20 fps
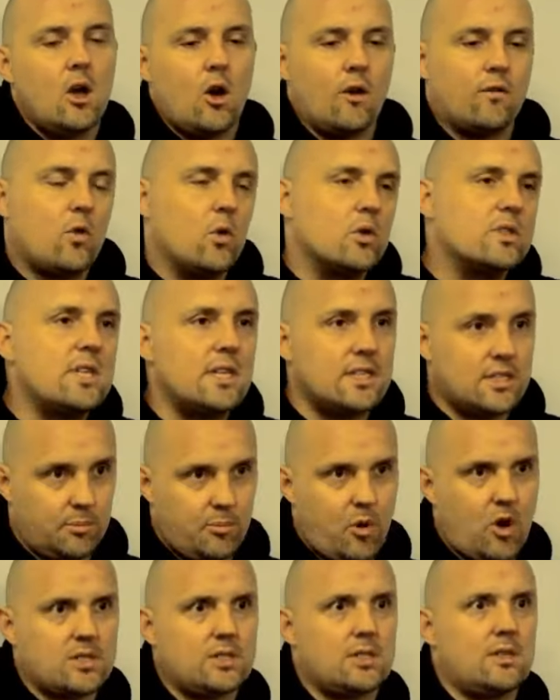Of course, there's the
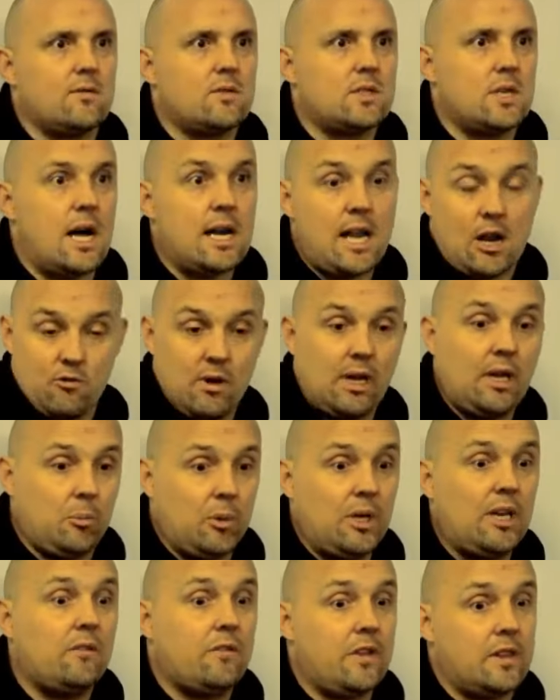positive side. I really
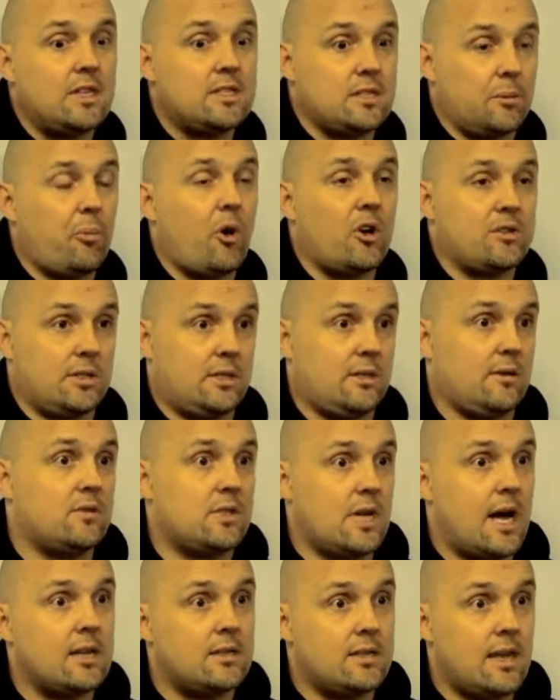believe that there's a positive
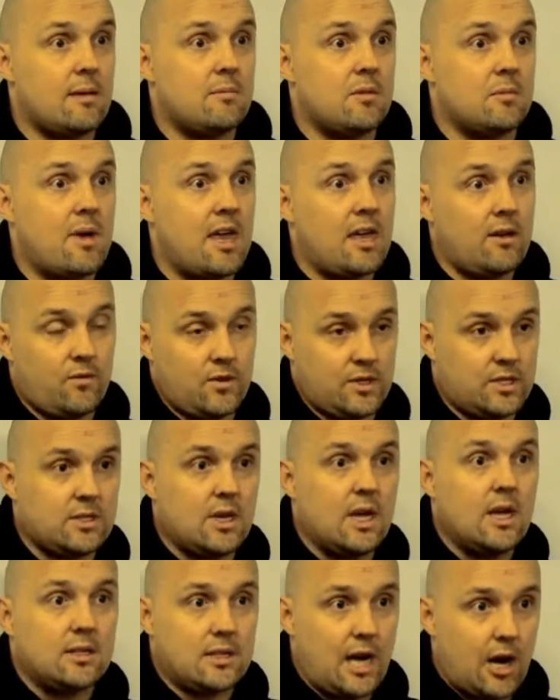side to MMA if
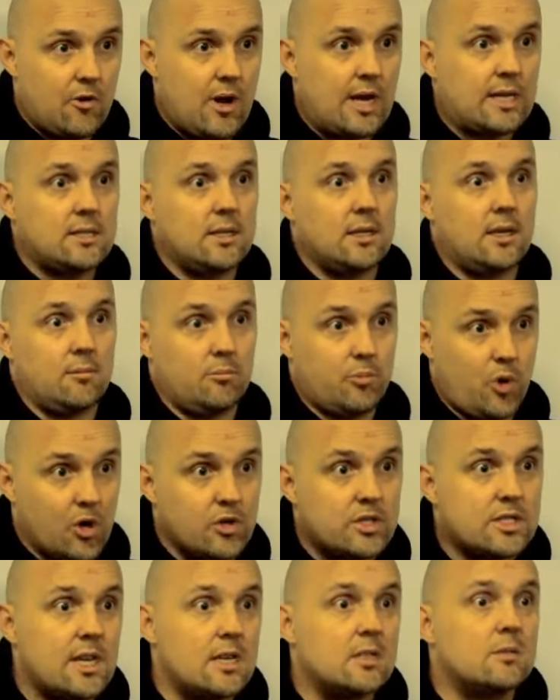it's directed and
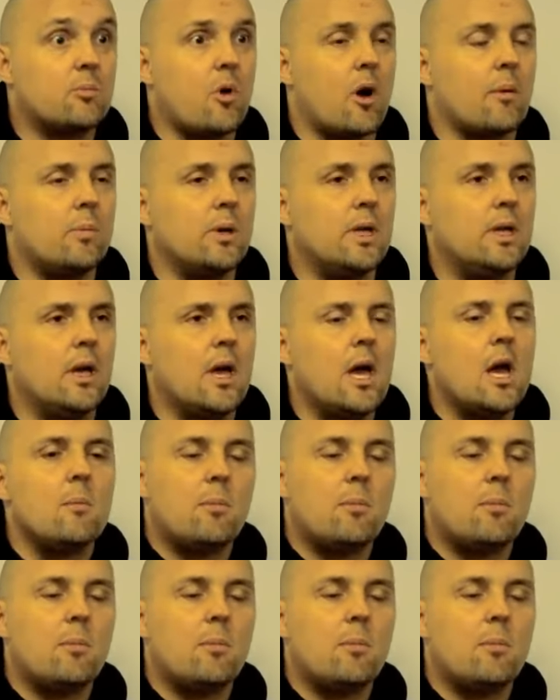processed properly.